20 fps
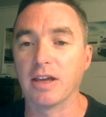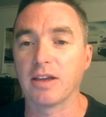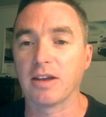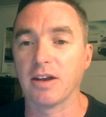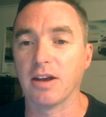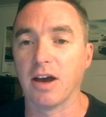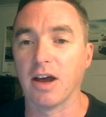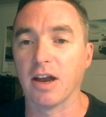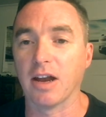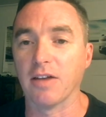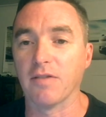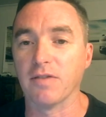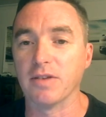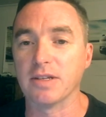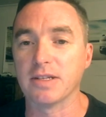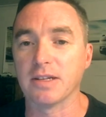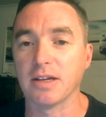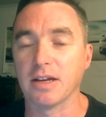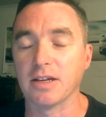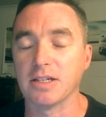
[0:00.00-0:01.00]

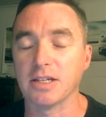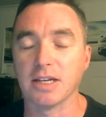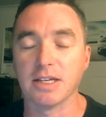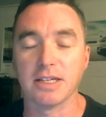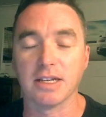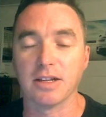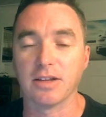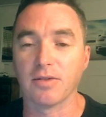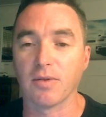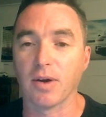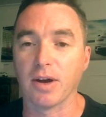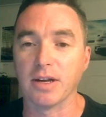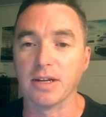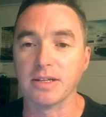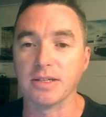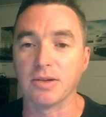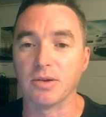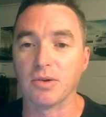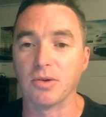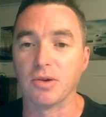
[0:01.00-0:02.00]
911s like
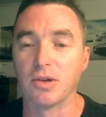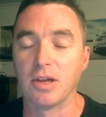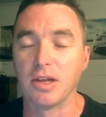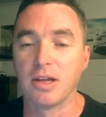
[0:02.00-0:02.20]
GT3s or,